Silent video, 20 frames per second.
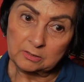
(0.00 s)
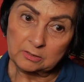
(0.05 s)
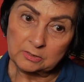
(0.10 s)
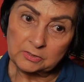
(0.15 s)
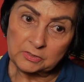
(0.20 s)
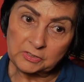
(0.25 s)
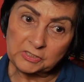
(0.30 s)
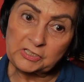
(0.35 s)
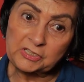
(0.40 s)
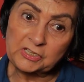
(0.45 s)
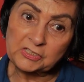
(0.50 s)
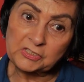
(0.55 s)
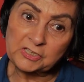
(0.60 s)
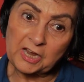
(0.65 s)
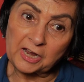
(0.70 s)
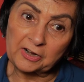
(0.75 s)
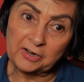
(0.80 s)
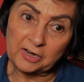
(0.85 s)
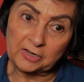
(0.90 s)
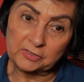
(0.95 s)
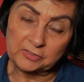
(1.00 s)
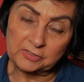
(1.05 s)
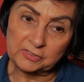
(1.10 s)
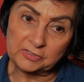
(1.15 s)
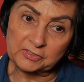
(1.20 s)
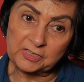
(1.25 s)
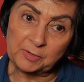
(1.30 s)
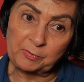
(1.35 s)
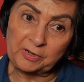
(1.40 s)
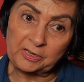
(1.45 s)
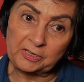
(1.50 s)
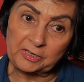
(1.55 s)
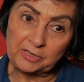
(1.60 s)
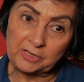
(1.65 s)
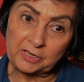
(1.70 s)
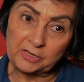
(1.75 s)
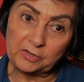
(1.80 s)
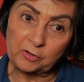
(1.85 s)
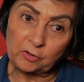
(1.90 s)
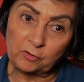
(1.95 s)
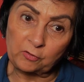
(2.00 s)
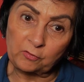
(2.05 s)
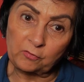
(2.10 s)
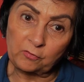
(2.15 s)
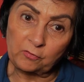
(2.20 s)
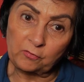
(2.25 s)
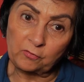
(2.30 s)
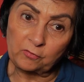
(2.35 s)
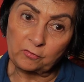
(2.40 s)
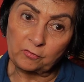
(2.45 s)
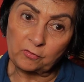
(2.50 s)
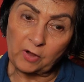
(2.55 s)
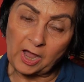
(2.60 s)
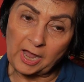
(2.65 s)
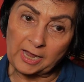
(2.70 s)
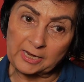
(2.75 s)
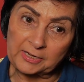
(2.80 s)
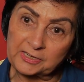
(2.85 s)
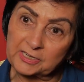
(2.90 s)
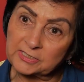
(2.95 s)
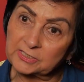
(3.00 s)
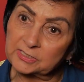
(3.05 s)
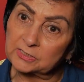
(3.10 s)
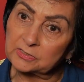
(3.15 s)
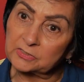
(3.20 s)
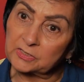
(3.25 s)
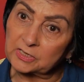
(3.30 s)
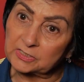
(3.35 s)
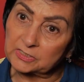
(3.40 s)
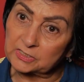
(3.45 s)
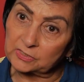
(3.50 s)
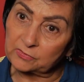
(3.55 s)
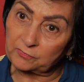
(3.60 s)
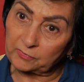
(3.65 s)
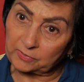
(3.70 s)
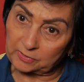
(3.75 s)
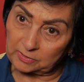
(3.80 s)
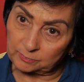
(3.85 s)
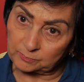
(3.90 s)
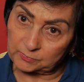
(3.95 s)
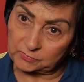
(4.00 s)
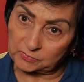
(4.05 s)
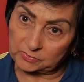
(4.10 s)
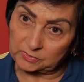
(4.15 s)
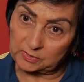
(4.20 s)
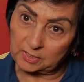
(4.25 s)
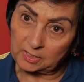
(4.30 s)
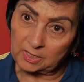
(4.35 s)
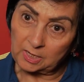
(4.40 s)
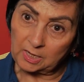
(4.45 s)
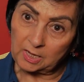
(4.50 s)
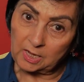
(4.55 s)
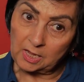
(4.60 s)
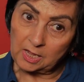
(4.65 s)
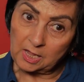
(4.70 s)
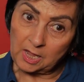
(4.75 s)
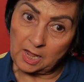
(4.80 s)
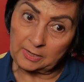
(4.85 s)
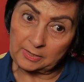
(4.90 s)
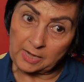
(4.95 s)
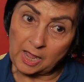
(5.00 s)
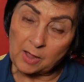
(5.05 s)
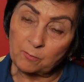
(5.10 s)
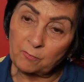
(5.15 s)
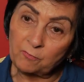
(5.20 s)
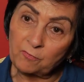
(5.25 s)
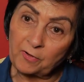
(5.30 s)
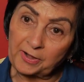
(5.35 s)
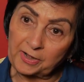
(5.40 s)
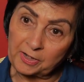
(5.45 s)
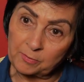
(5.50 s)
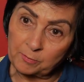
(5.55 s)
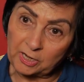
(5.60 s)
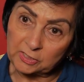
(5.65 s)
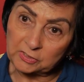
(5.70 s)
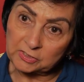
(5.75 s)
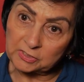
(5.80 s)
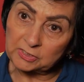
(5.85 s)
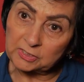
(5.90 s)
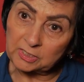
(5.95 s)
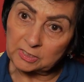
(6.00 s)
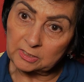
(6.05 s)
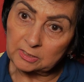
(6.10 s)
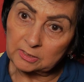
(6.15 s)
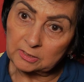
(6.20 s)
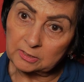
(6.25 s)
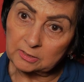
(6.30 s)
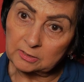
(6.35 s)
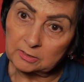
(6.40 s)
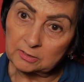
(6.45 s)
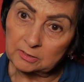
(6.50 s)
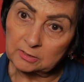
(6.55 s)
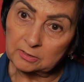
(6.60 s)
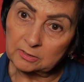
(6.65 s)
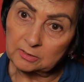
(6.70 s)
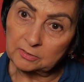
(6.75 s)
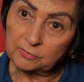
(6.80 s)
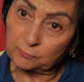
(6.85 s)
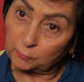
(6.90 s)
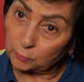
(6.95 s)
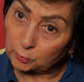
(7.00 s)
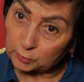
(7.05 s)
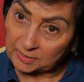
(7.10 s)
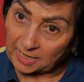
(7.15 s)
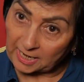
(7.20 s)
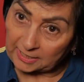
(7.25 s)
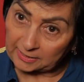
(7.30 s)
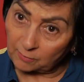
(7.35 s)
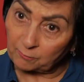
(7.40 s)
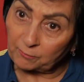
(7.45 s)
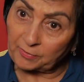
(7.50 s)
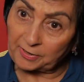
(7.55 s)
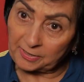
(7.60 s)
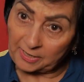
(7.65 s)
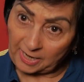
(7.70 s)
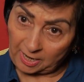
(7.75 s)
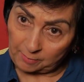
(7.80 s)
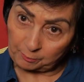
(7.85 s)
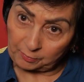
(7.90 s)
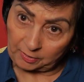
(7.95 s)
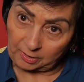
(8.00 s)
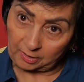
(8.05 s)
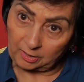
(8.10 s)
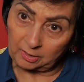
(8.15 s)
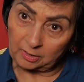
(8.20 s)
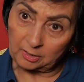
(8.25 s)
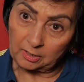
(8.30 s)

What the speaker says: series directors, they're bringing in new ideas and things in films. And I'm very much for that. I'm very happy.